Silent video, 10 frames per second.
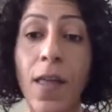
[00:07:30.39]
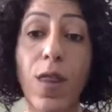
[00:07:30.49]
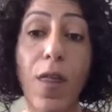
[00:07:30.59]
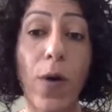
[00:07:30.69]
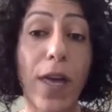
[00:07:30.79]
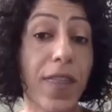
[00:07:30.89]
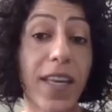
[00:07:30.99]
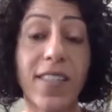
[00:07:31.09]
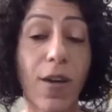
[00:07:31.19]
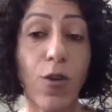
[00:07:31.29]
The way
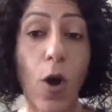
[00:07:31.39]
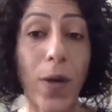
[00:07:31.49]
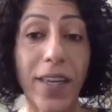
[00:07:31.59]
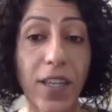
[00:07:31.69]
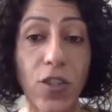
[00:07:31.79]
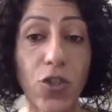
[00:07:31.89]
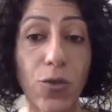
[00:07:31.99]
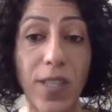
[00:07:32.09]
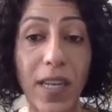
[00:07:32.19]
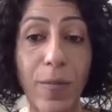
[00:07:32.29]
things are going in
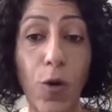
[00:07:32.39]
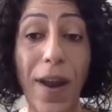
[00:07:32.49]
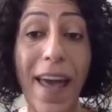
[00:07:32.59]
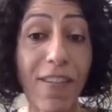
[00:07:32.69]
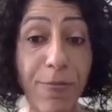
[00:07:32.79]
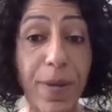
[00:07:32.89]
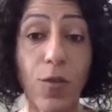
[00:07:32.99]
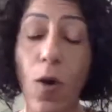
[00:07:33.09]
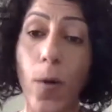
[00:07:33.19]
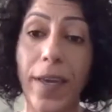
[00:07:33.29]
Jerusalem, or have been
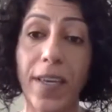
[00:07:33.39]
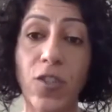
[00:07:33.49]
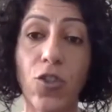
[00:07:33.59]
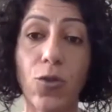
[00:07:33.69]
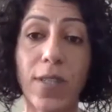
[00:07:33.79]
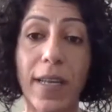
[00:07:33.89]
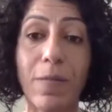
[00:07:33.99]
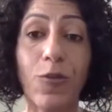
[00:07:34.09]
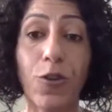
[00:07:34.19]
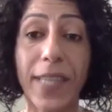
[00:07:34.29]
going in
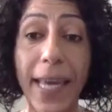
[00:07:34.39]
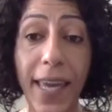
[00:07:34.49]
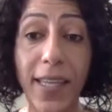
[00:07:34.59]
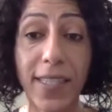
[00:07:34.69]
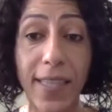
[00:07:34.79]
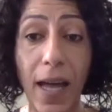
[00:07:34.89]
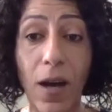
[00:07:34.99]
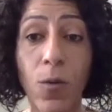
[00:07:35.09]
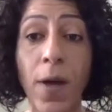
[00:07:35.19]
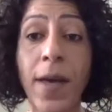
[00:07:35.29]
Jerusalem for decades
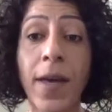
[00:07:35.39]
now,